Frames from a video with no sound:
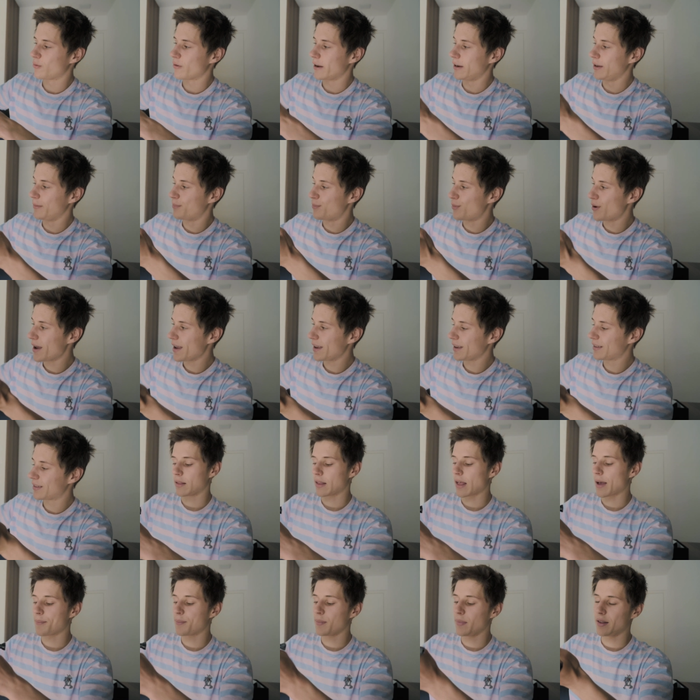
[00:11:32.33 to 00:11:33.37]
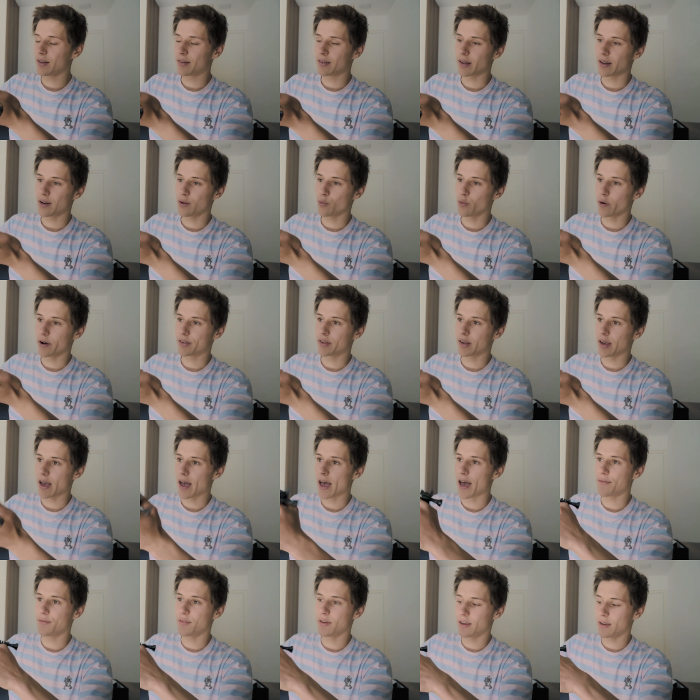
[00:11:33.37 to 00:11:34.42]
when it breaks that means that it was a
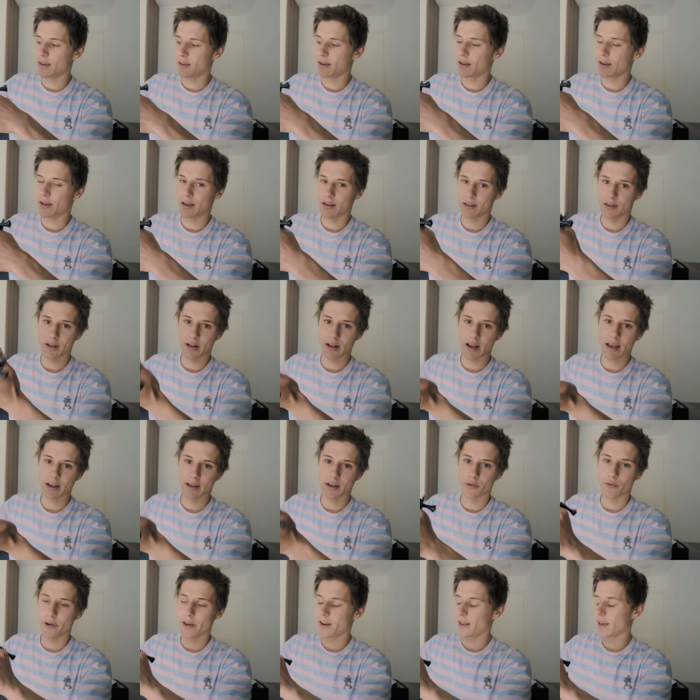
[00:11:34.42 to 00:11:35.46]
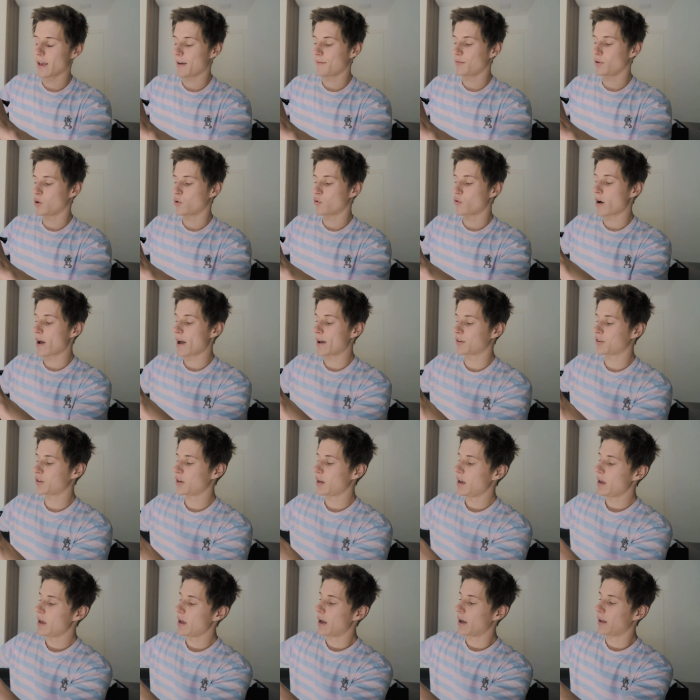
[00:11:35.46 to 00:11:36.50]
heavy like a really heavy crash
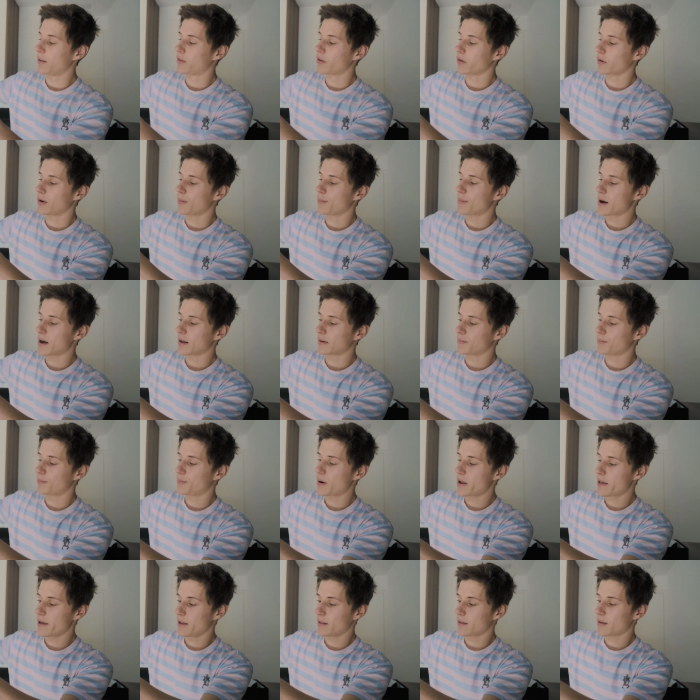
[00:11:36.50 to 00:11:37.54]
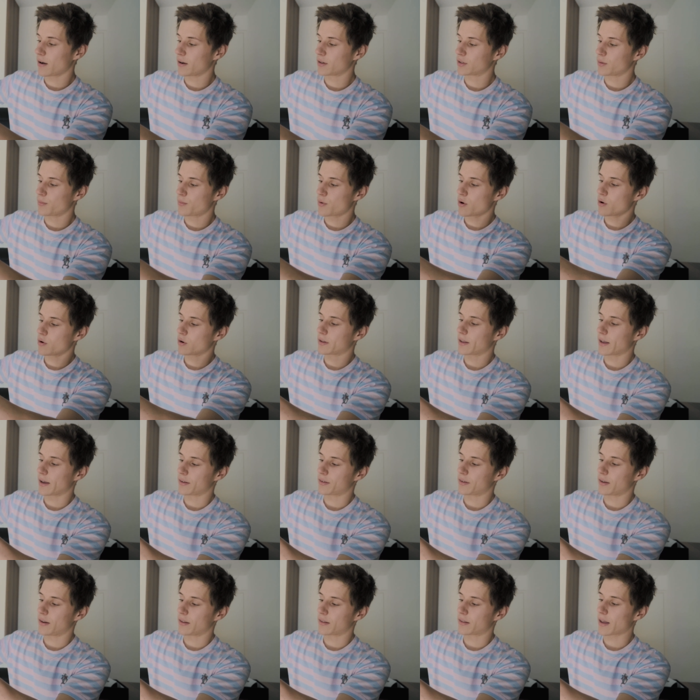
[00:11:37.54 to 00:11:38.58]
and so the bottom plate also broke.
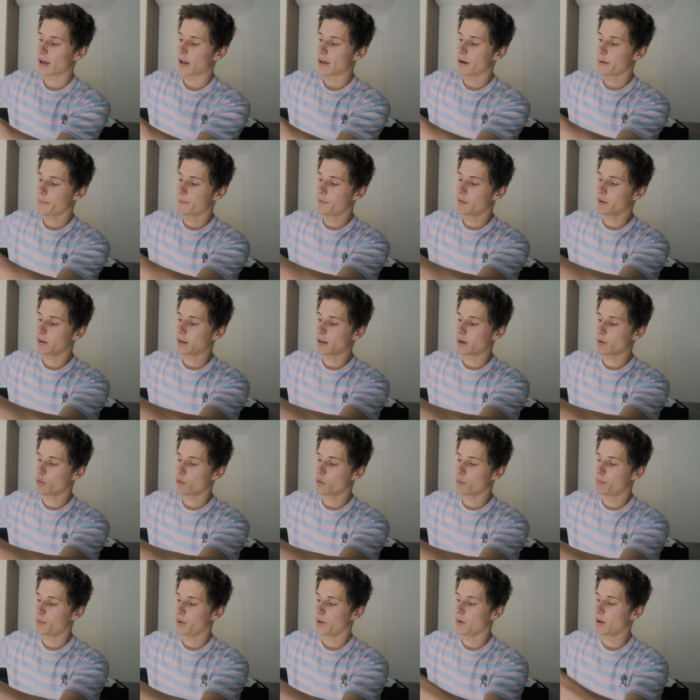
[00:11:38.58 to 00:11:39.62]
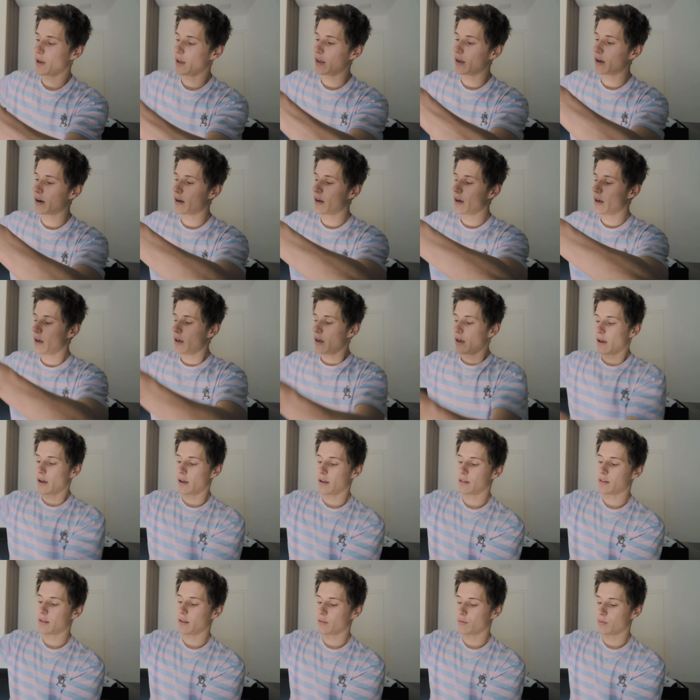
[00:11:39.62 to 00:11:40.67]
There's an entire thing that will be here
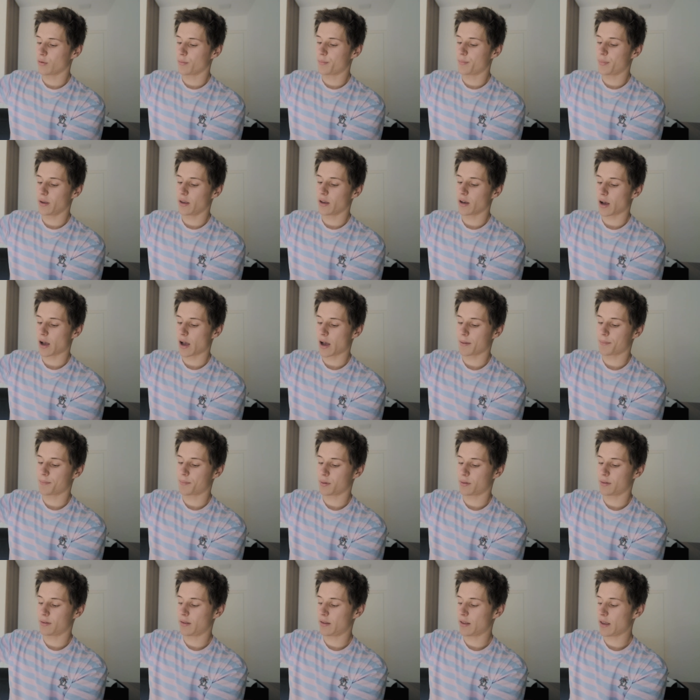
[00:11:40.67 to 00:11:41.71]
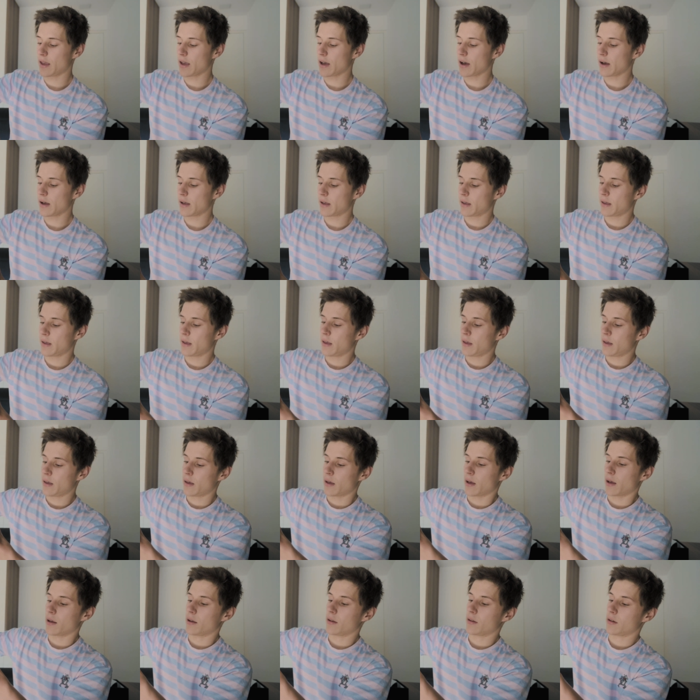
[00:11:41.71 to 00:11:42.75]
and this will be up there
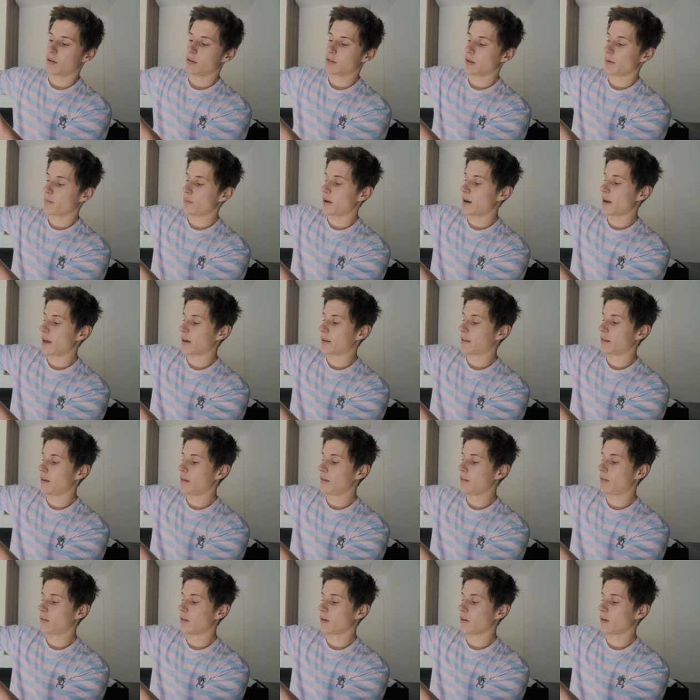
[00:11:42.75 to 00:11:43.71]
somewhere like this